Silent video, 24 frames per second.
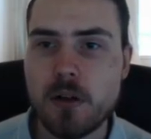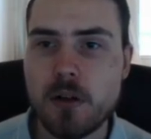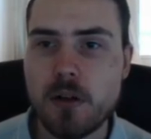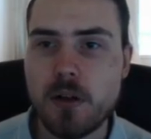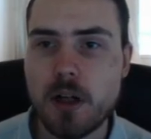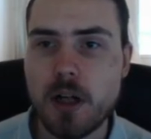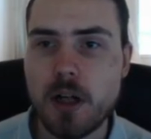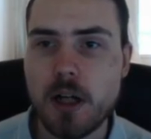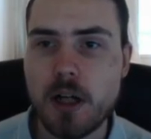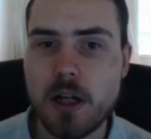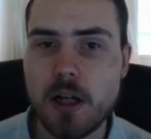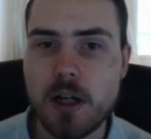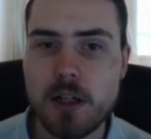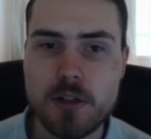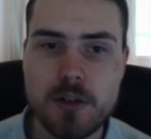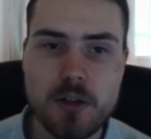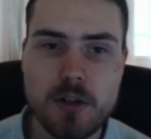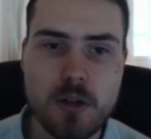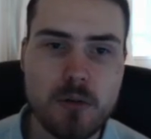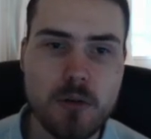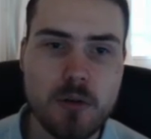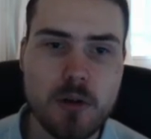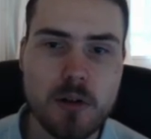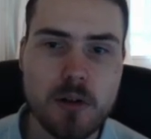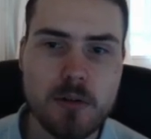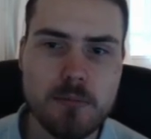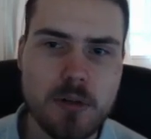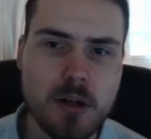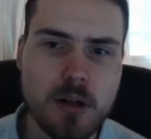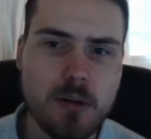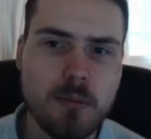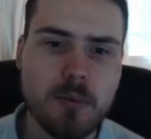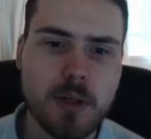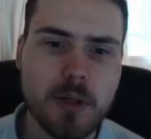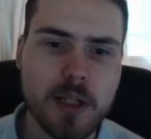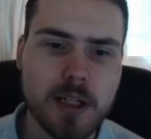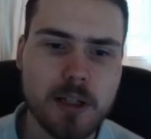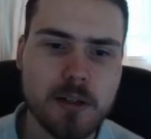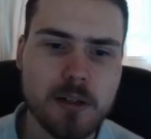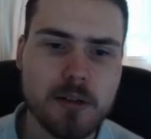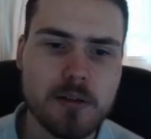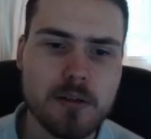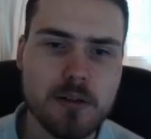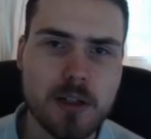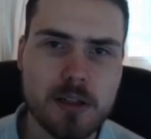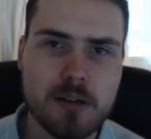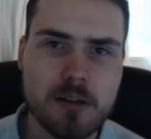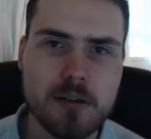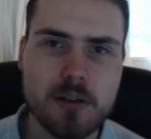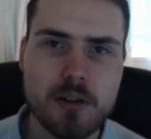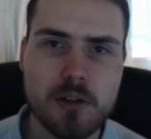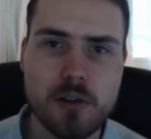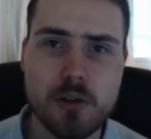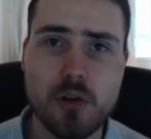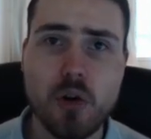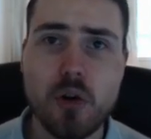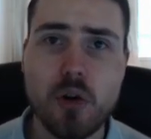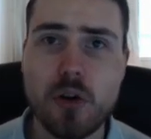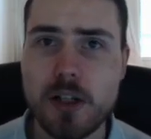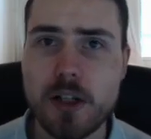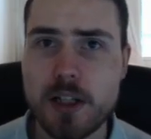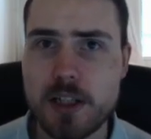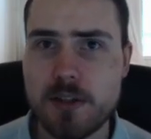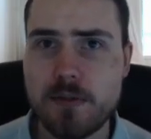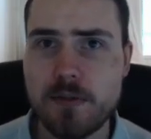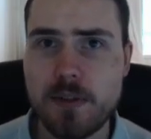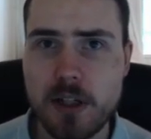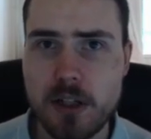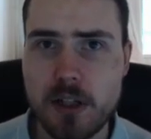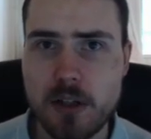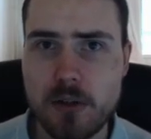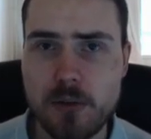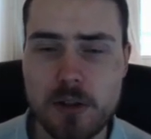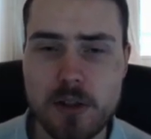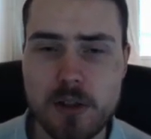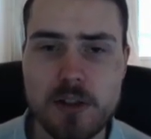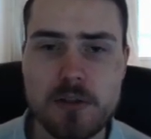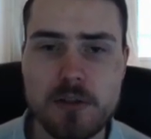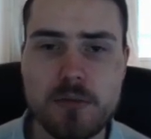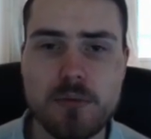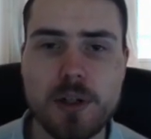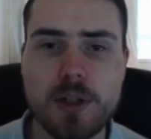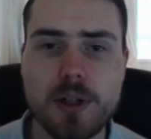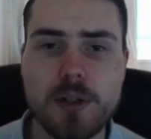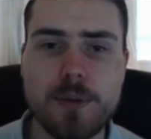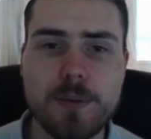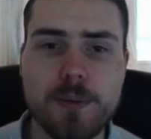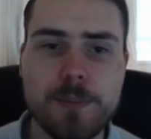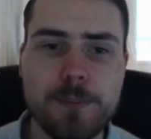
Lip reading: and so on. Probably not the longest video, this one.